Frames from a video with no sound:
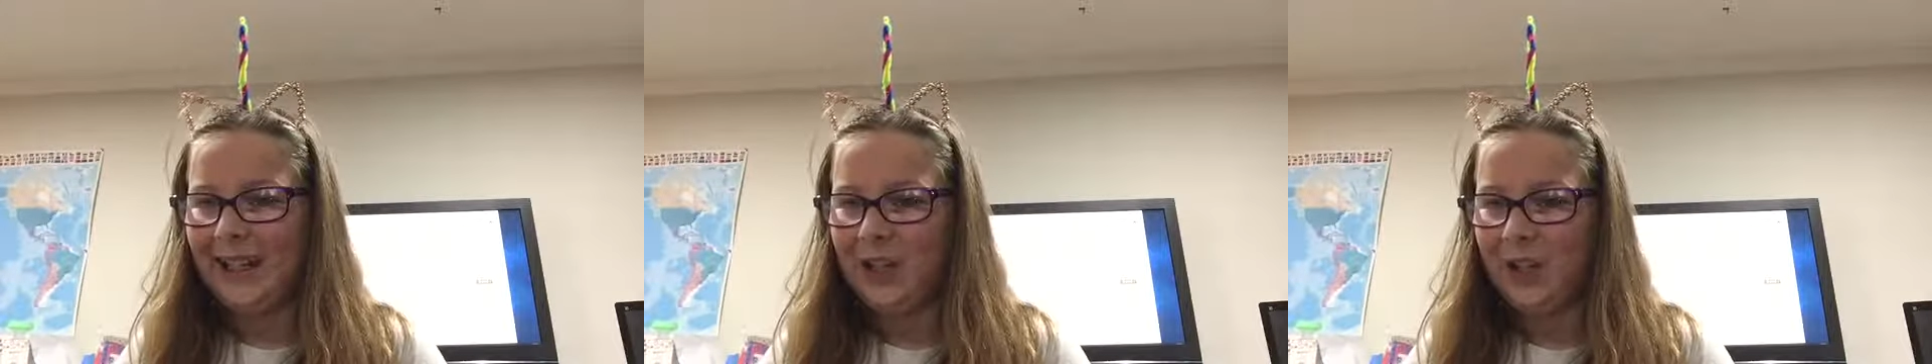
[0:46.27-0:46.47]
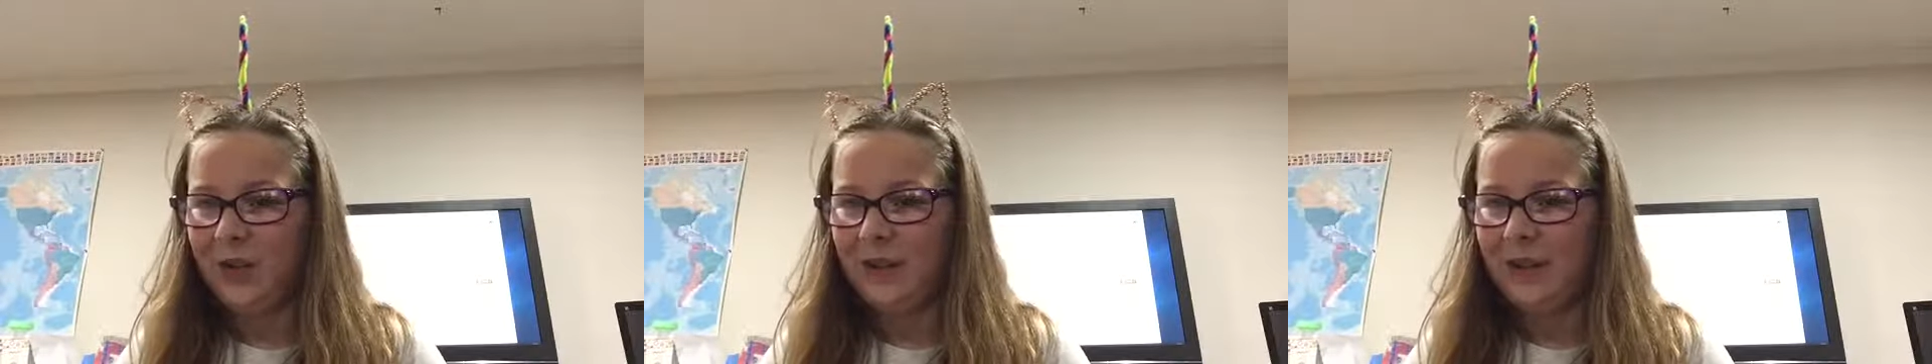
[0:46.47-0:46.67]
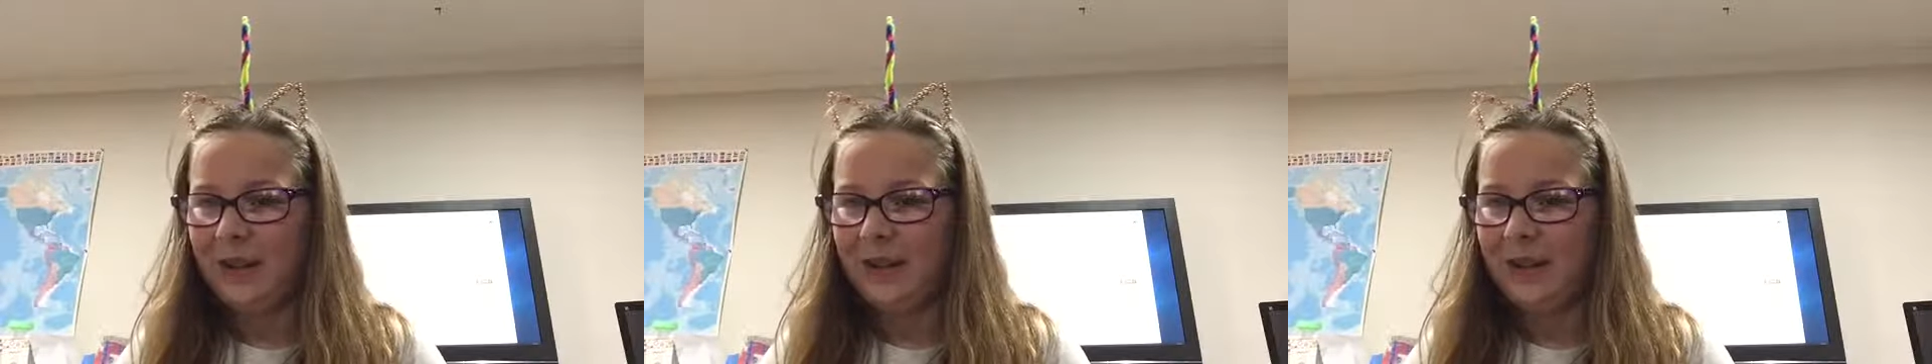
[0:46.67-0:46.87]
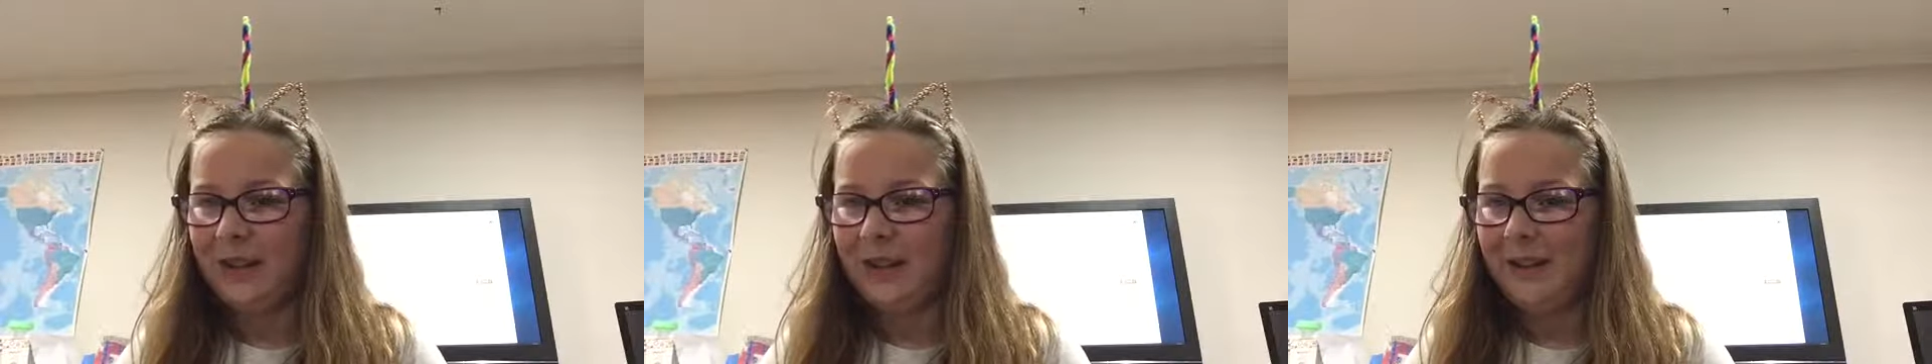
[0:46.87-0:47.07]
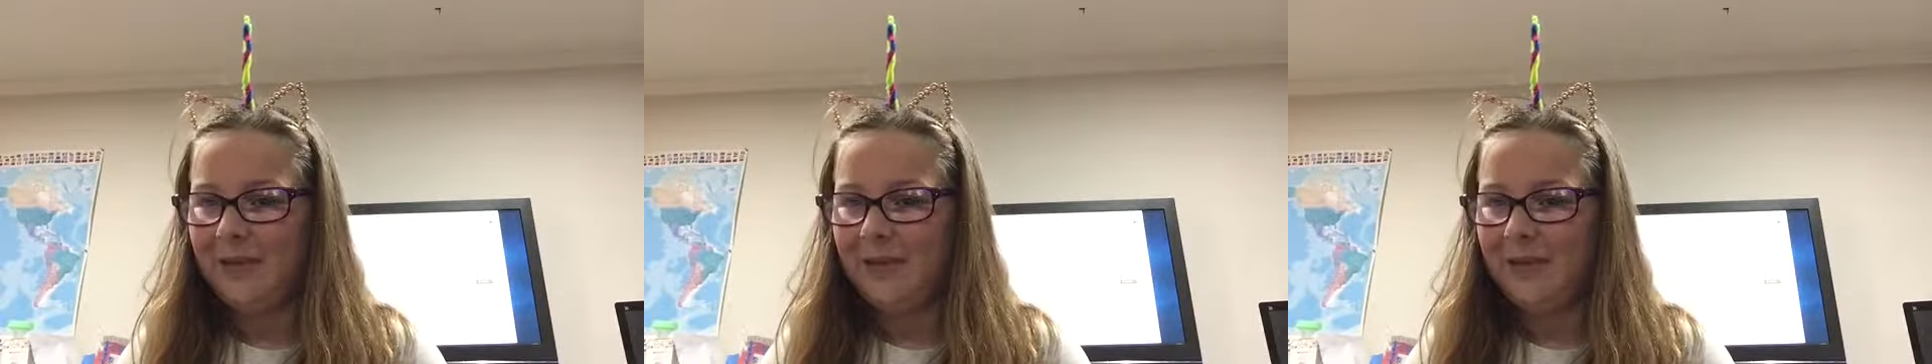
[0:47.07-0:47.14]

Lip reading: to it.